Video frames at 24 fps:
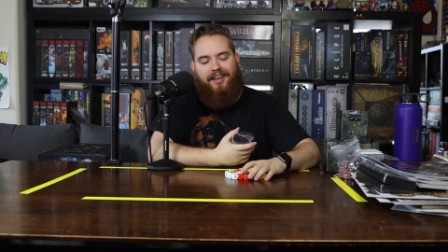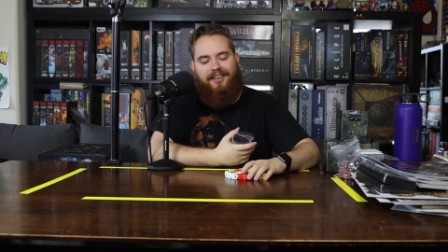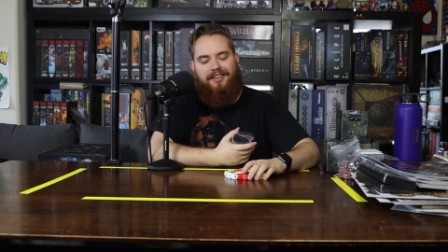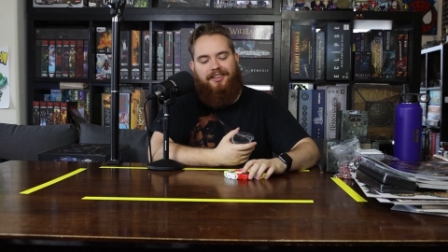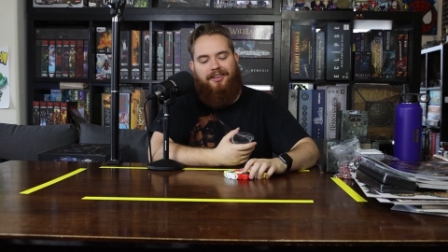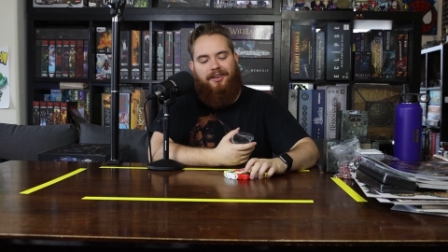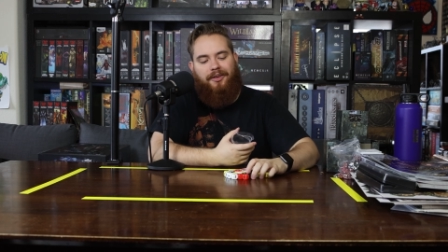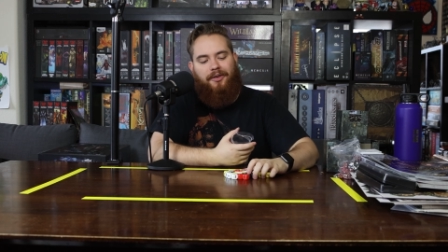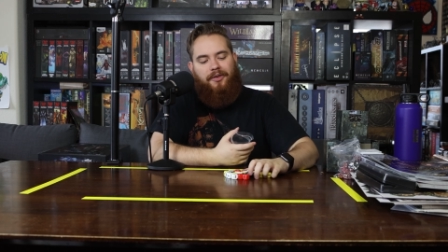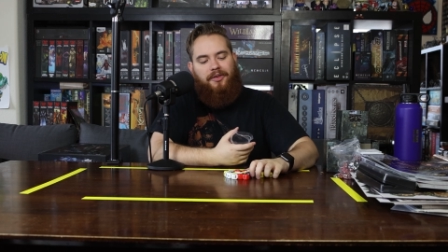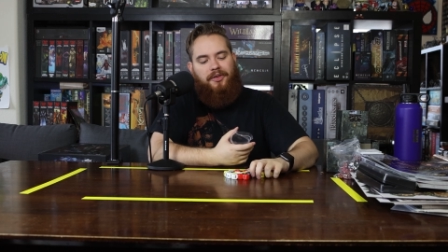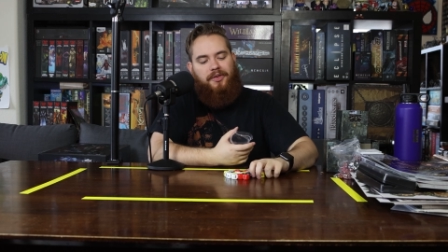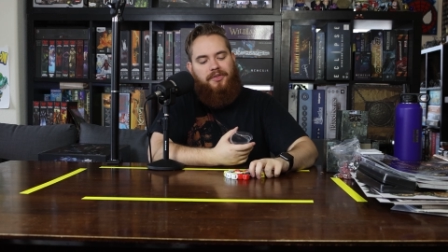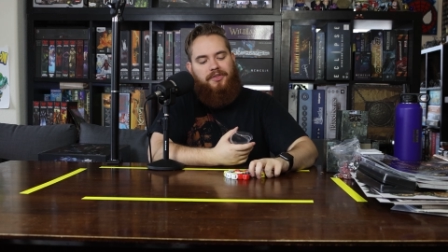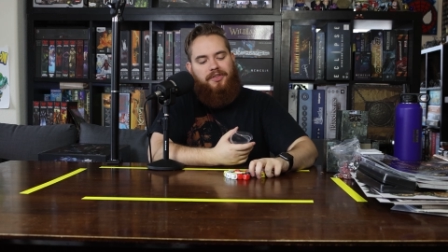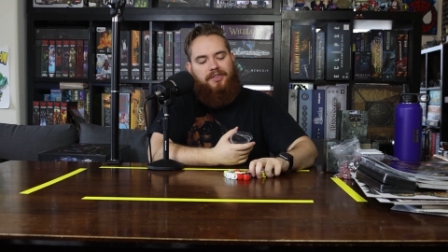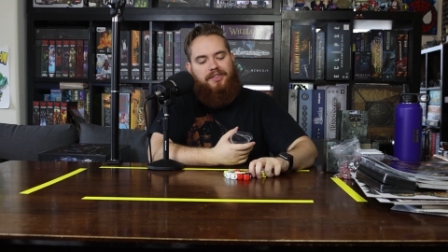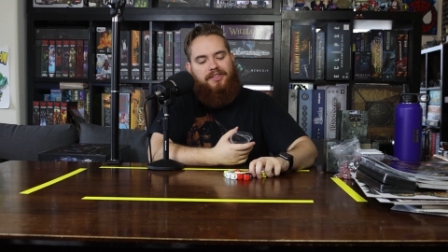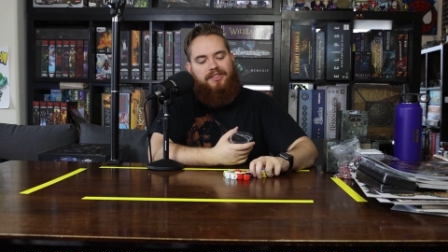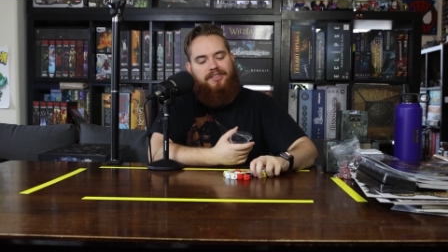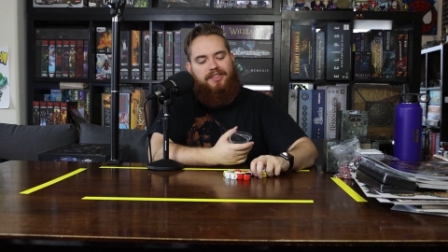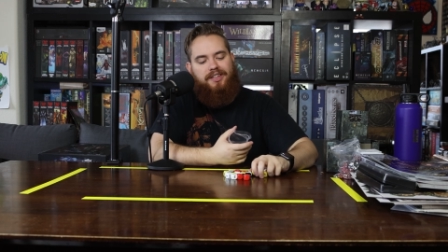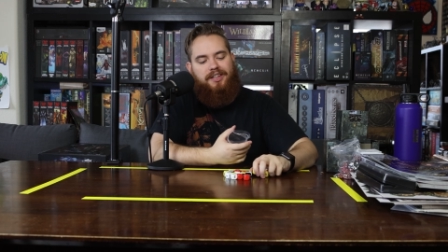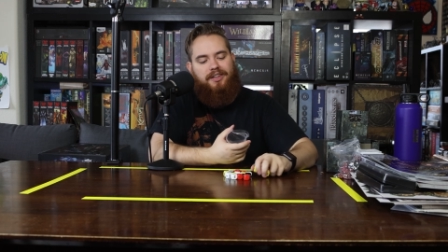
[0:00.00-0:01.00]
you don't
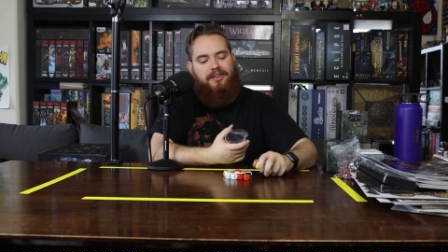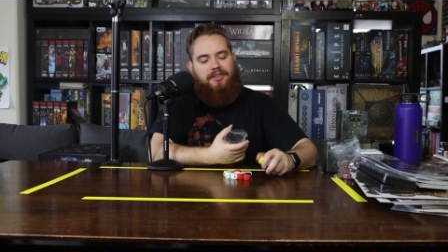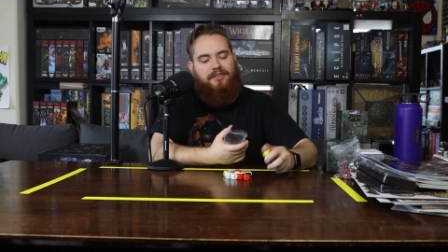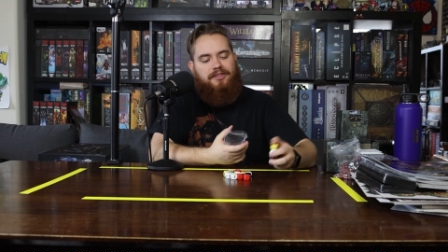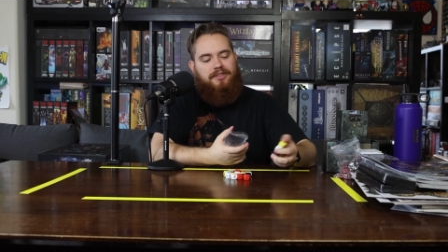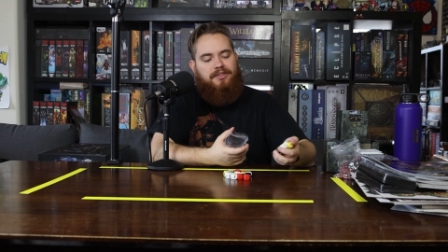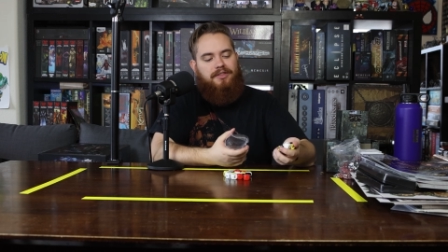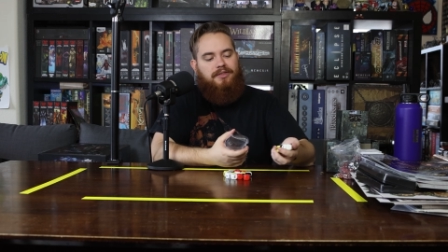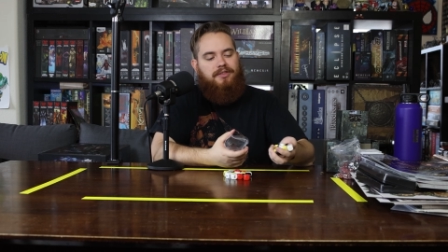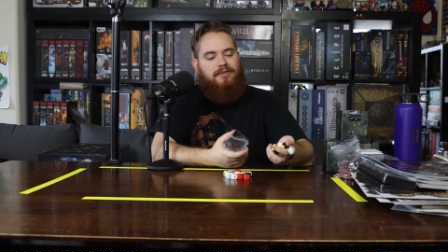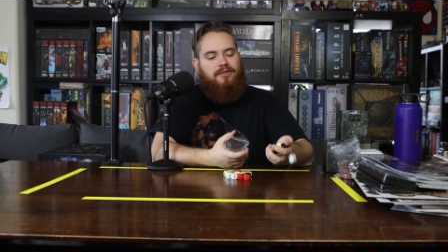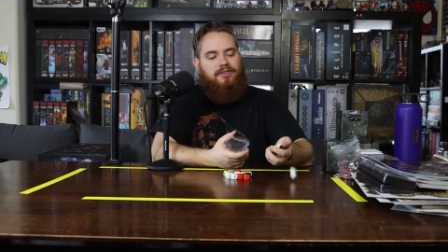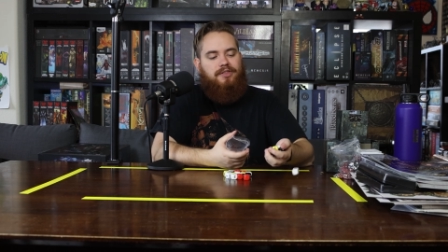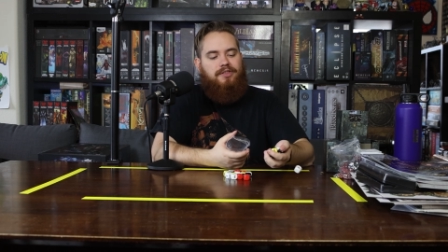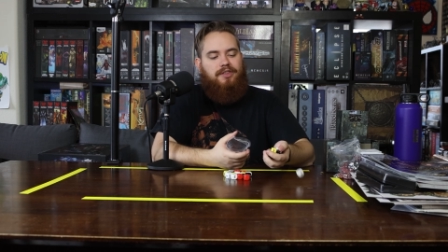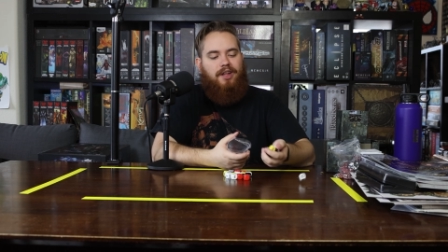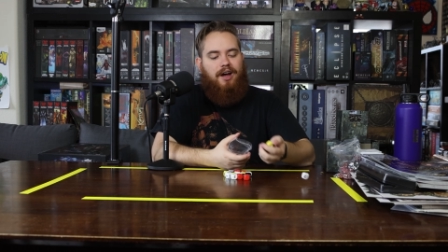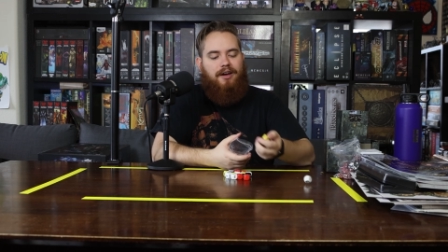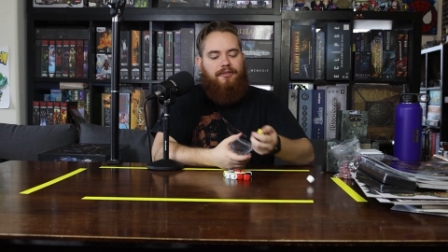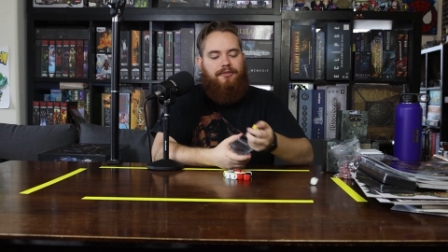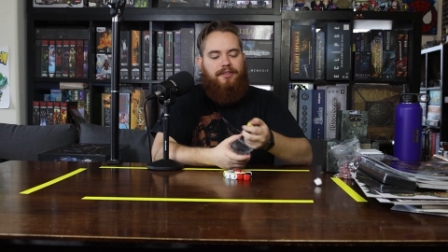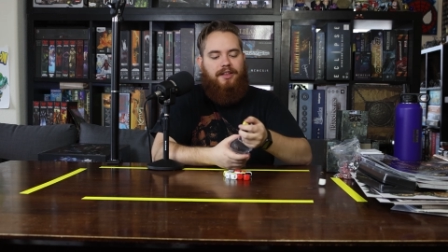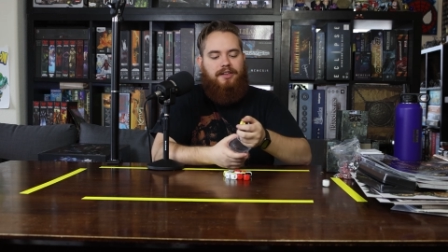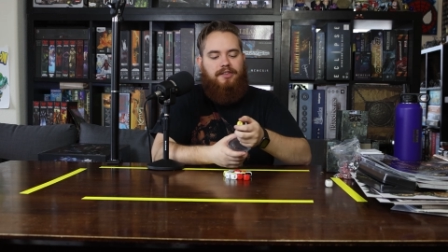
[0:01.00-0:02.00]
usually see
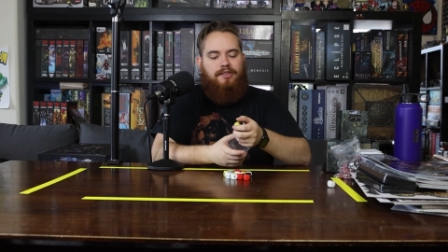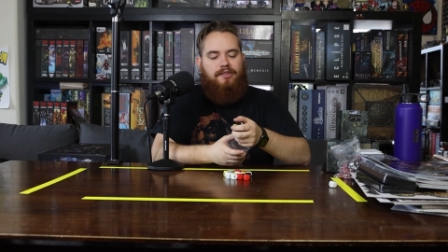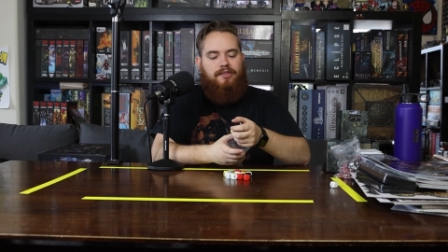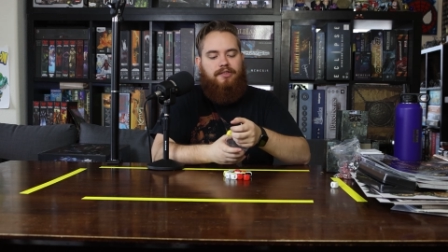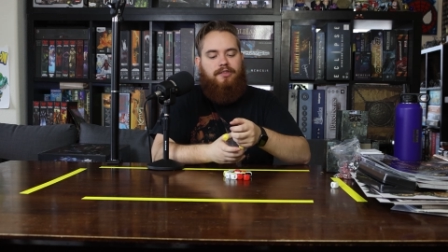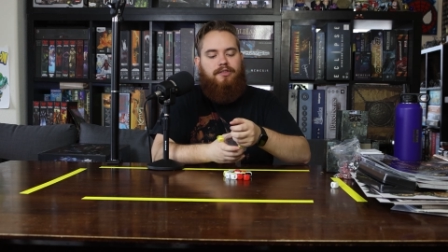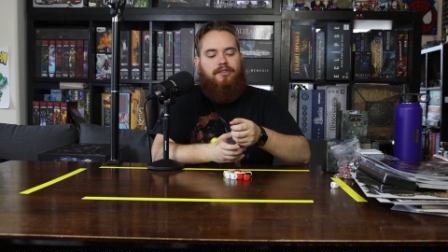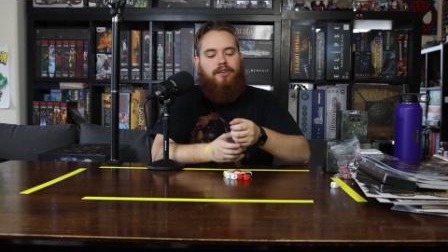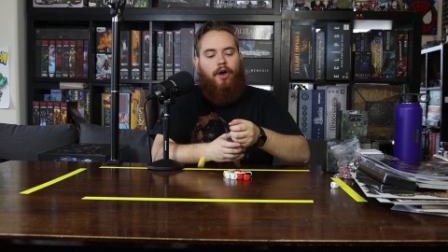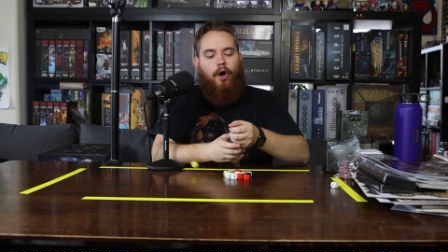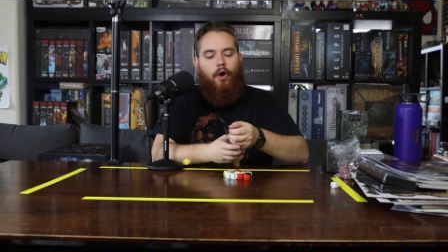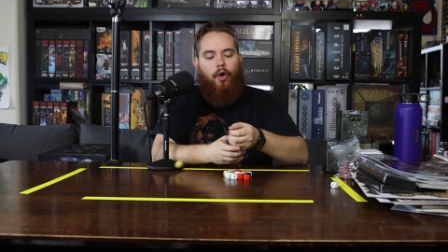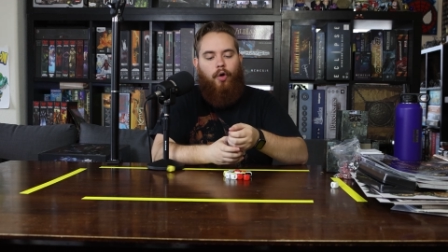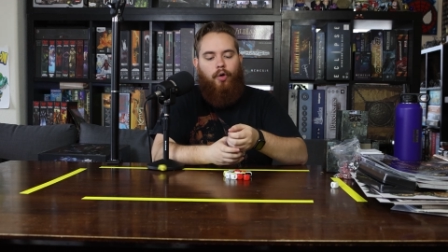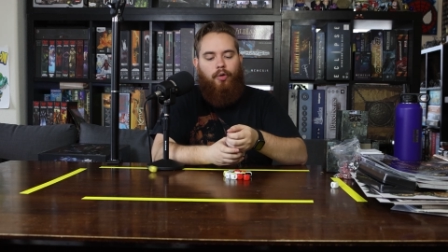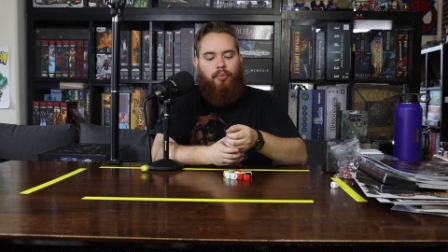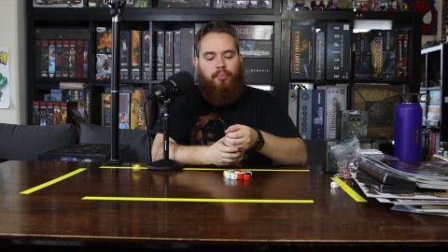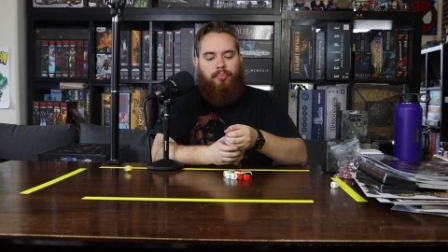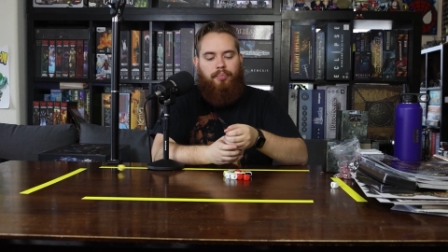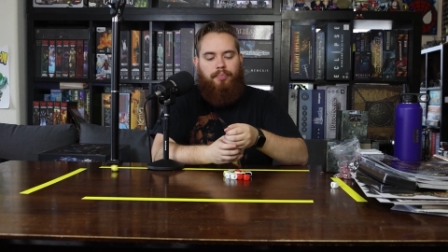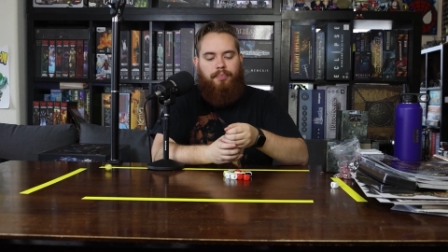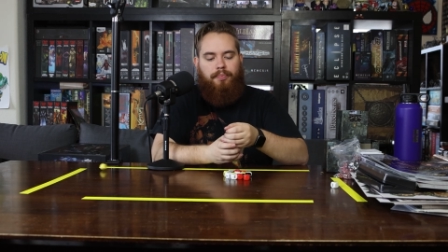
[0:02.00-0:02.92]
stuff that's so